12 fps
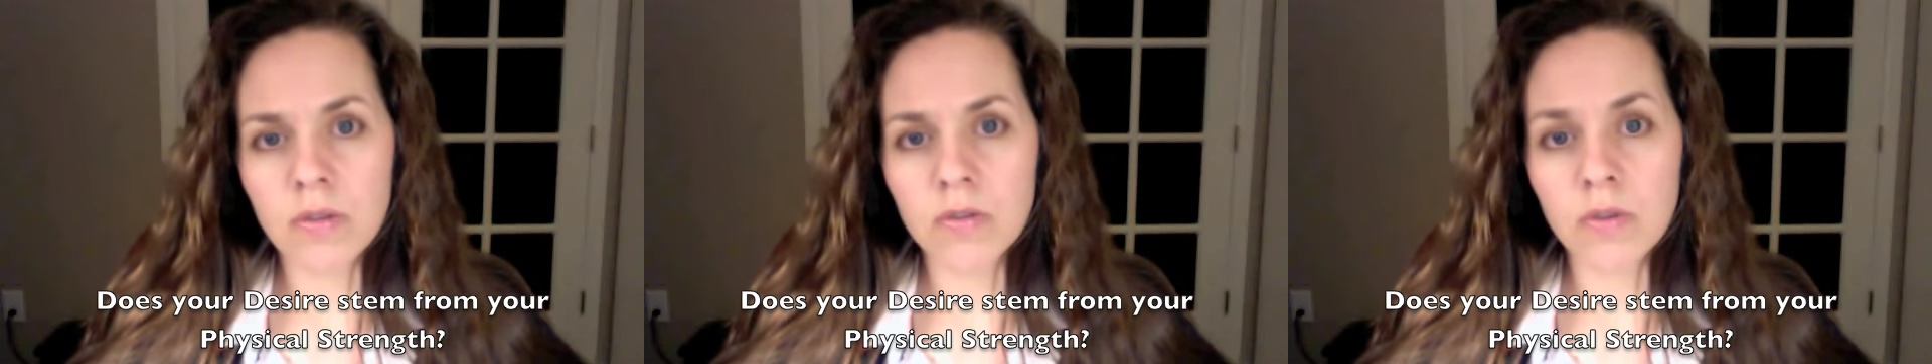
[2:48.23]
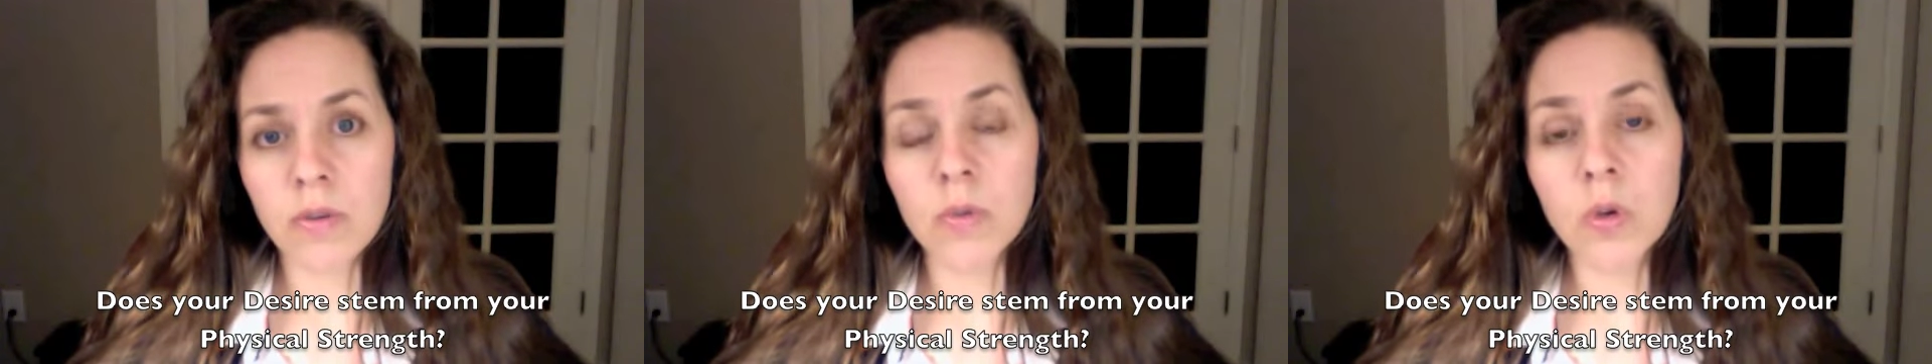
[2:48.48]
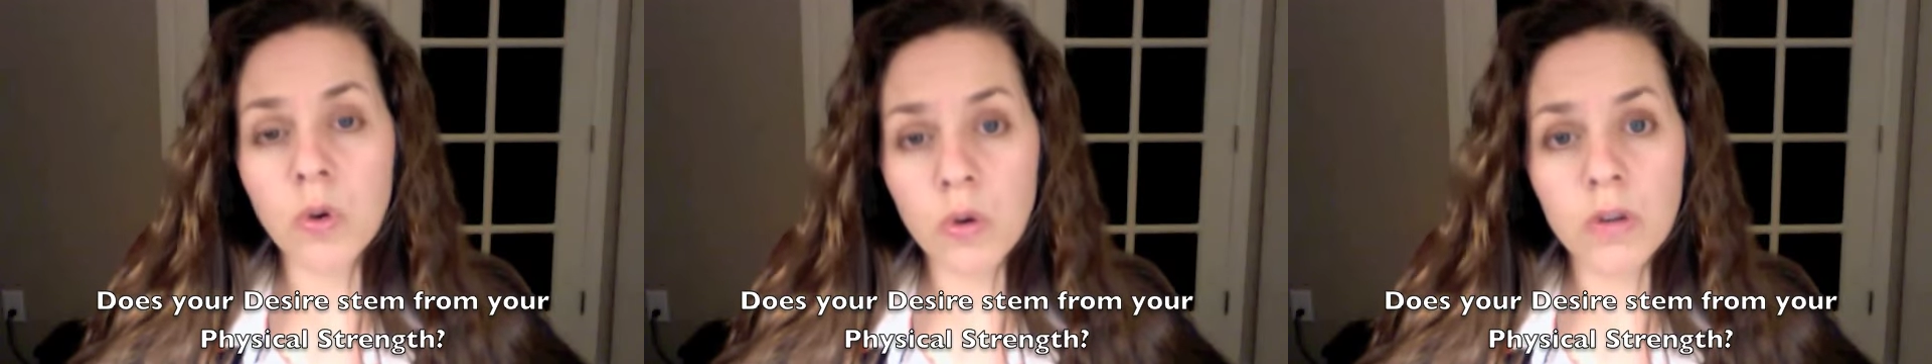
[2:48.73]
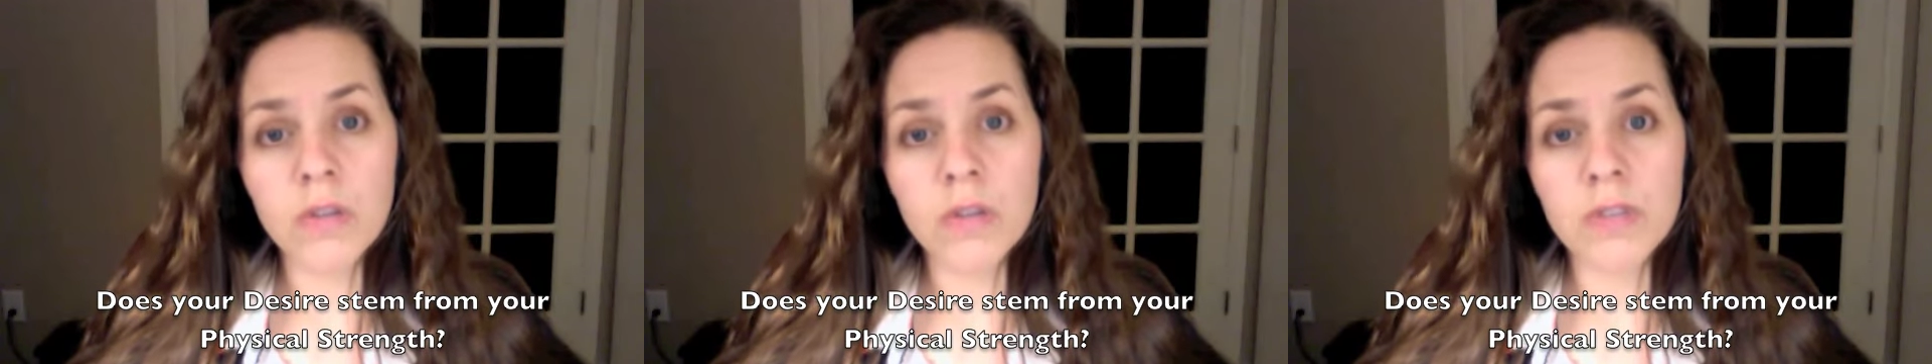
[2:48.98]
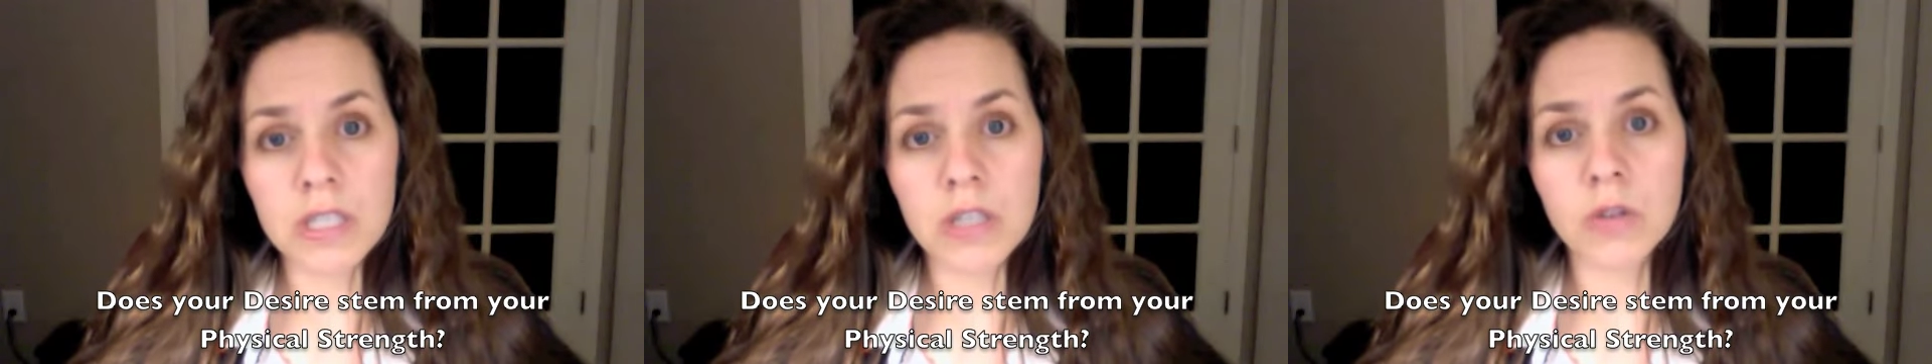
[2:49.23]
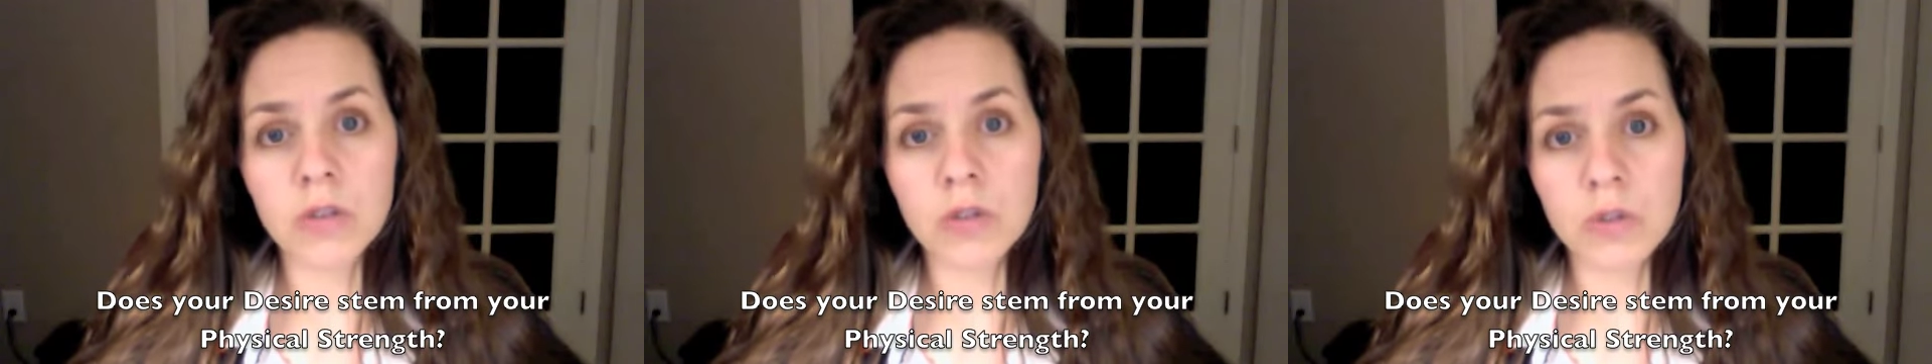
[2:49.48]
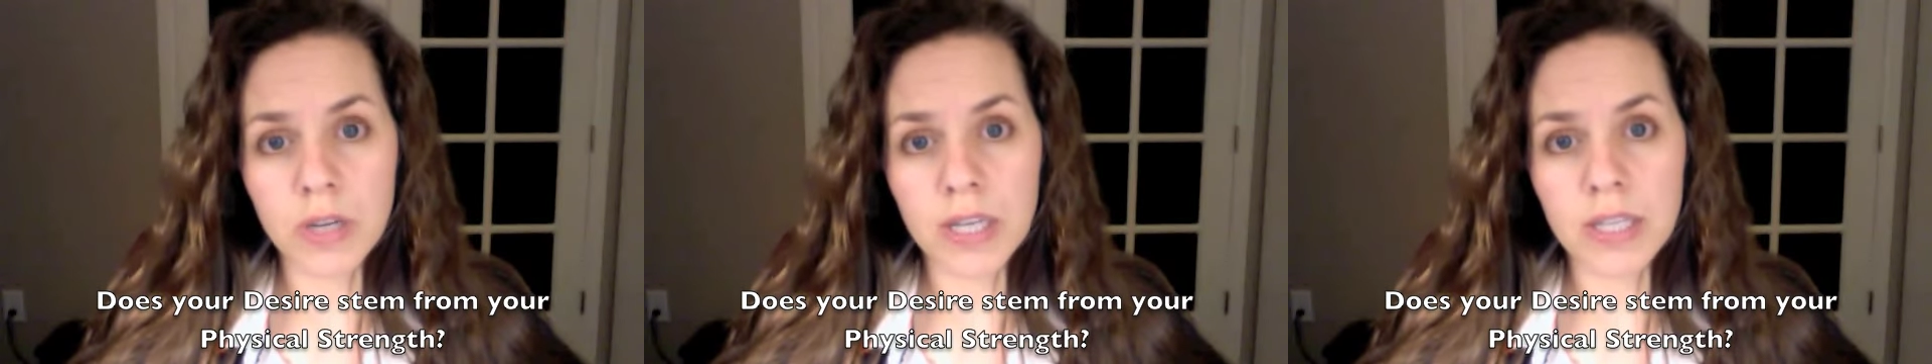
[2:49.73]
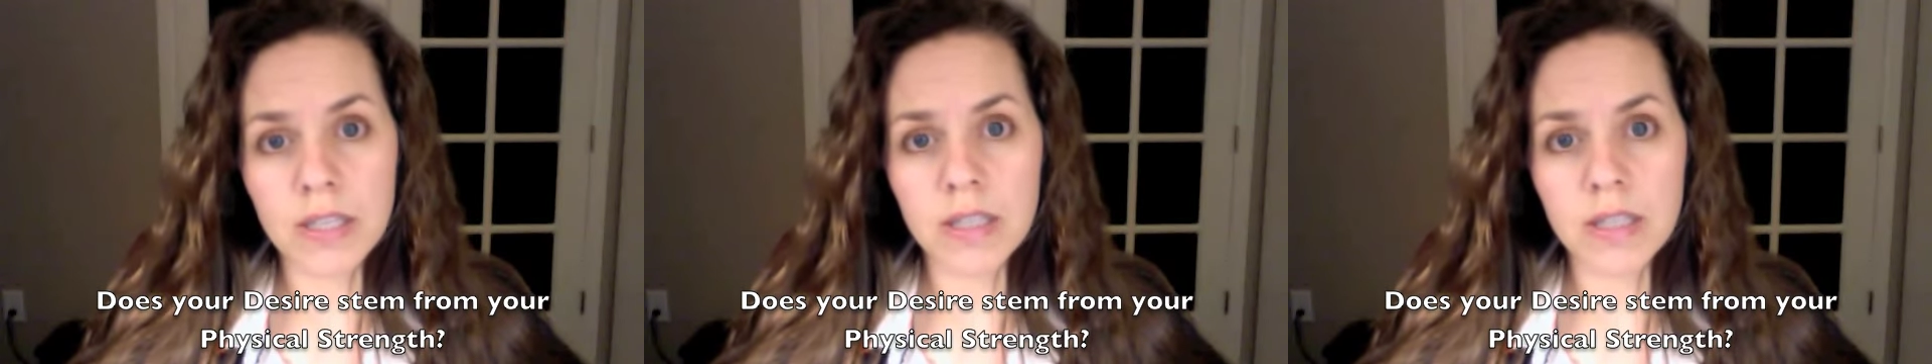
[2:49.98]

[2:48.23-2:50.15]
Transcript: from your physical strength?